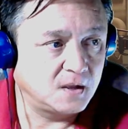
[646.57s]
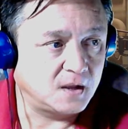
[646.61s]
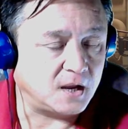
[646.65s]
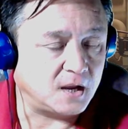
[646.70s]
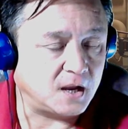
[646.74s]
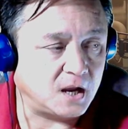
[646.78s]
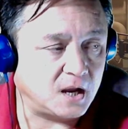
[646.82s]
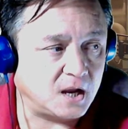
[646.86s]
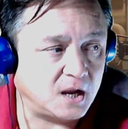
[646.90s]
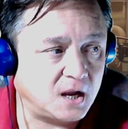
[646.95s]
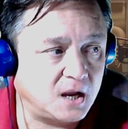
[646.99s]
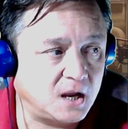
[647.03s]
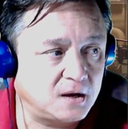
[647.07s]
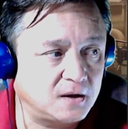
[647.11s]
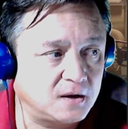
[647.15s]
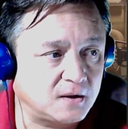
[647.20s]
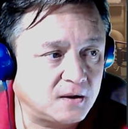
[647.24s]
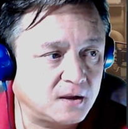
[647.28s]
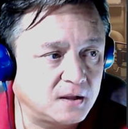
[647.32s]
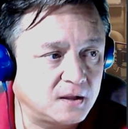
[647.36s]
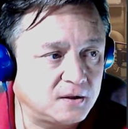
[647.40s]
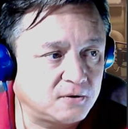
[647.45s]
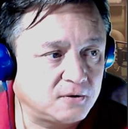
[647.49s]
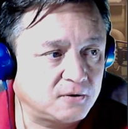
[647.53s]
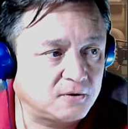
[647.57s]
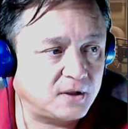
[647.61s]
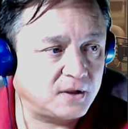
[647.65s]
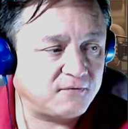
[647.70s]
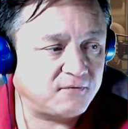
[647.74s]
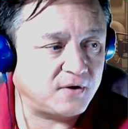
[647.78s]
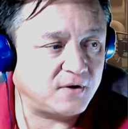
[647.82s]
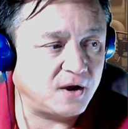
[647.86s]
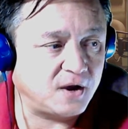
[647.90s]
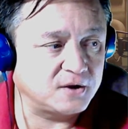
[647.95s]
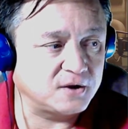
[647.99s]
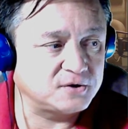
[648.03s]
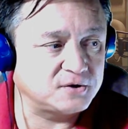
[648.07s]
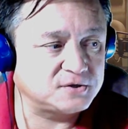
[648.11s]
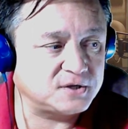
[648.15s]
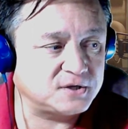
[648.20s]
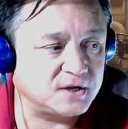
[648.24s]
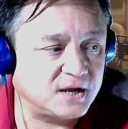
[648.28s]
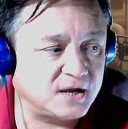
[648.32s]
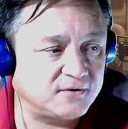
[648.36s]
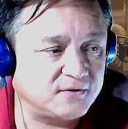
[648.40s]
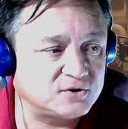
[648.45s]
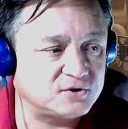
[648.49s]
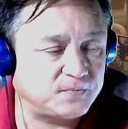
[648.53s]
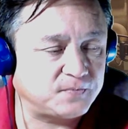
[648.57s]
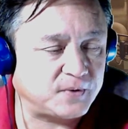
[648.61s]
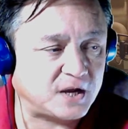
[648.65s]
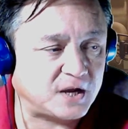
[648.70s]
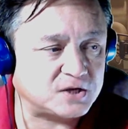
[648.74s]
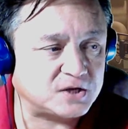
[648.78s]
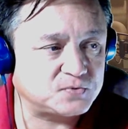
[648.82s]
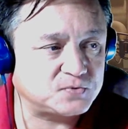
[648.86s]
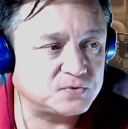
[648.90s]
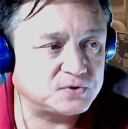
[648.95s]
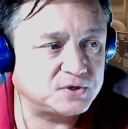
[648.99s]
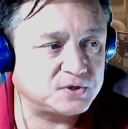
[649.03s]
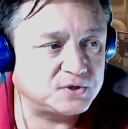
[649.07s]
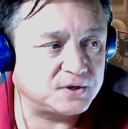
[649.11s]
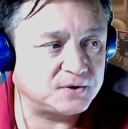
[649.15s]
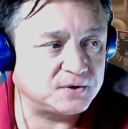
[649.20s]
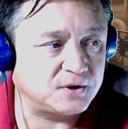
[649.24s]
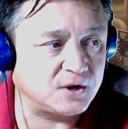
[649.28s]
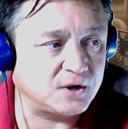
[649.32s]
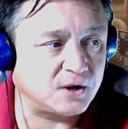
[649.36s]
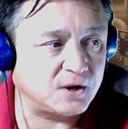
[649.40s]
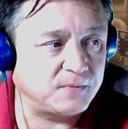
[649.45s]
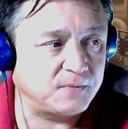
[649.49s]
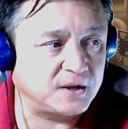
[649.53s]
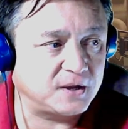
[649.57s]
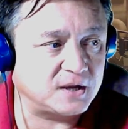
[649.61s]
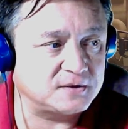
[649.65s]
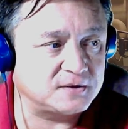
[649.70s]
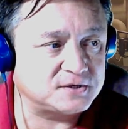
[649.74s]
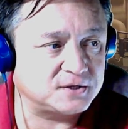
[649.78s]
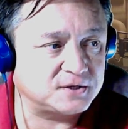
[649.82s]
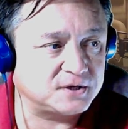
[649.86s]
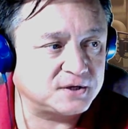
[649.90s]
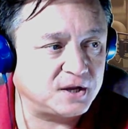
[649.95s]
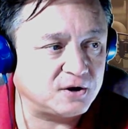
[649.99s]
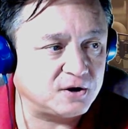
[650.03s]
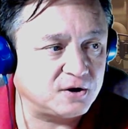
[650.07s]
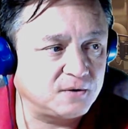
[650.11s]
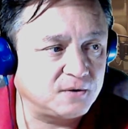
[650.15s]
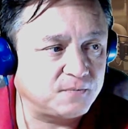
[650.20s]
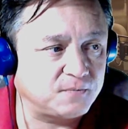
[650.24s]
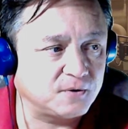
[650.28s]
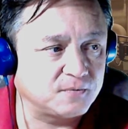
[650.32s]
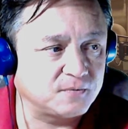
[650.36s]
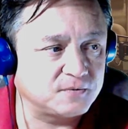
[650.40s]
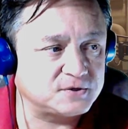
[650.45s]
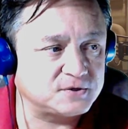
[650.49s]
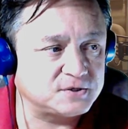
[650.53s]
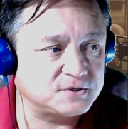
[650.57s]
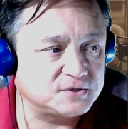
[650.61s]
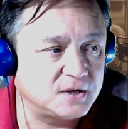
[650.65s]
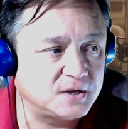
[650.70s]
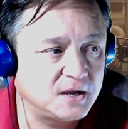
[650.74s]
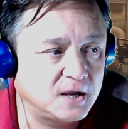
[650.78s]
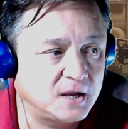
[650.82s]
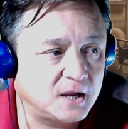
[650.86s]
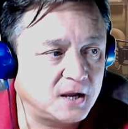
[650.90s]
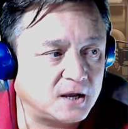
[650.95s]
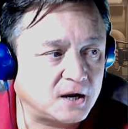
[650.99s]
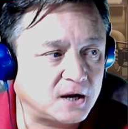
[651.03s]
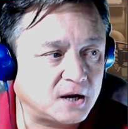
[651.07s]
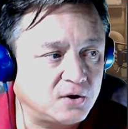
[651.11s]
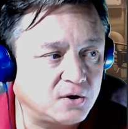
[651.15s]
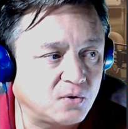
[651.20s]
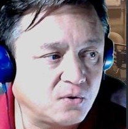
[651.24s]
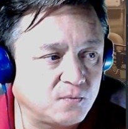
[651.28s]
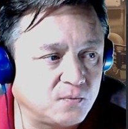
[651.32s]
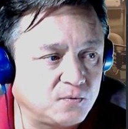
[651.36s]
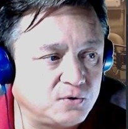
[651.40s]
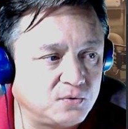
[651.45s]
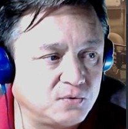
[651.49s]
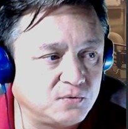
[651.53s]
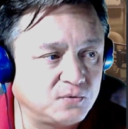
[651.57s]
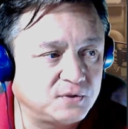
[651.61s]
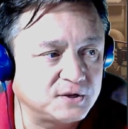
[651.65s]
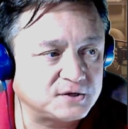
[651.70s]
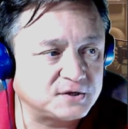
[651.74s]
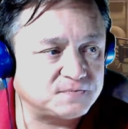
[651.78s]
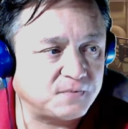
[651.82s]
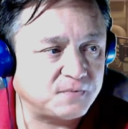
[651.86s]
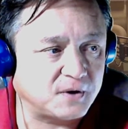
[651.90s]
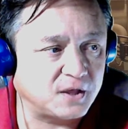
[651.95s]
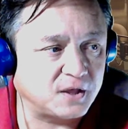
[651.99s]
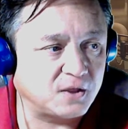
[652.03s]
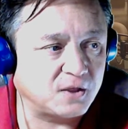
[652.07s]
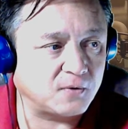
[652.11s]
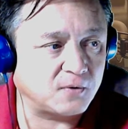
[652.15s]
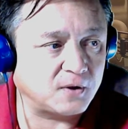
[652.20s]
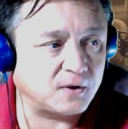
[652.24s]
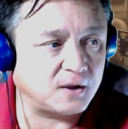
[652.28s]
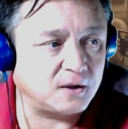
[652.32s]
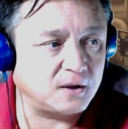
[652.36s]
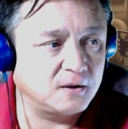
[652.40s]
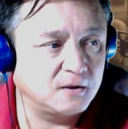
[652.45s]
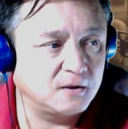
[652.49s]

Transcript: and I literally have hundreds and hundreds of passwords in it now because of security purposes. And I don't do this, by the way.